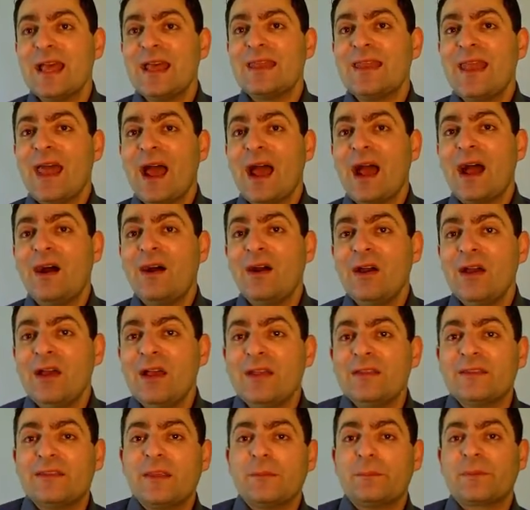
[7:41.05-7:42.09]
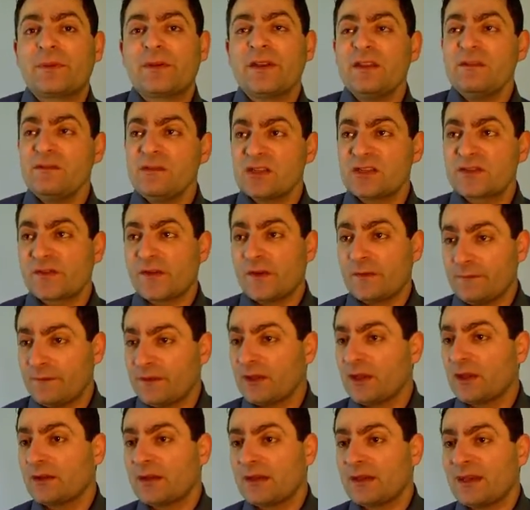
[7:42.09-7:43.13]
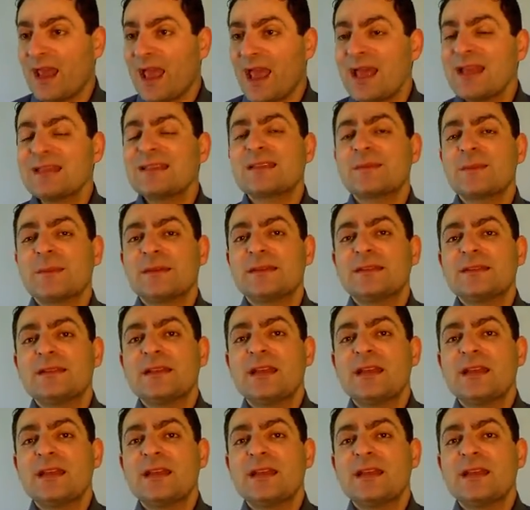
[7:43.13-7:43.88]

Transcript: Now, the previous one without enhancement,